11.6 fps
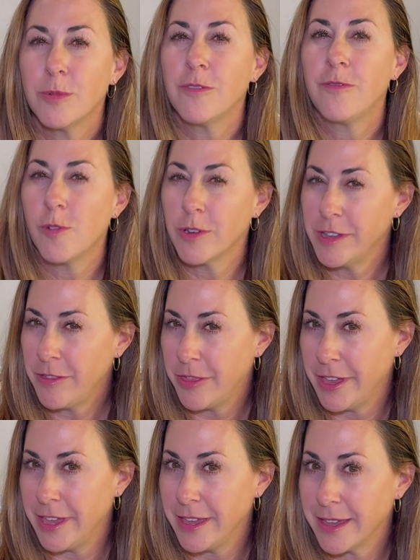before you
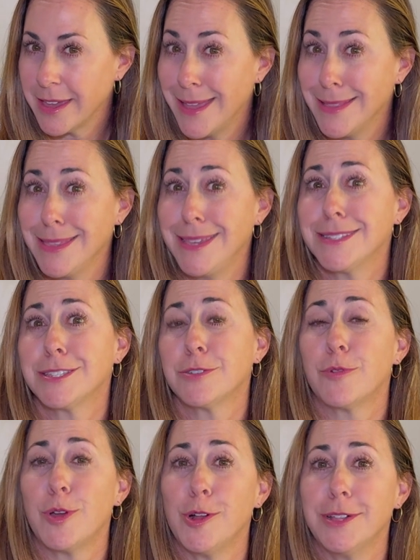think, at least the
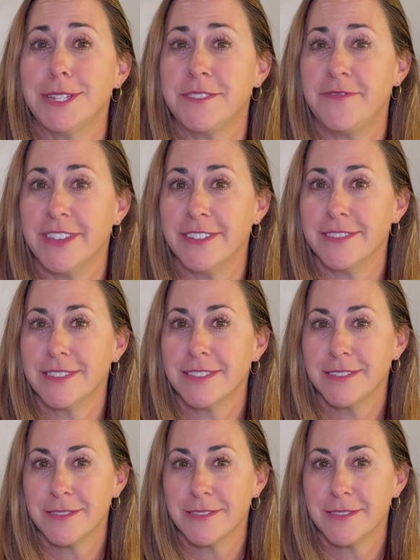role is filled,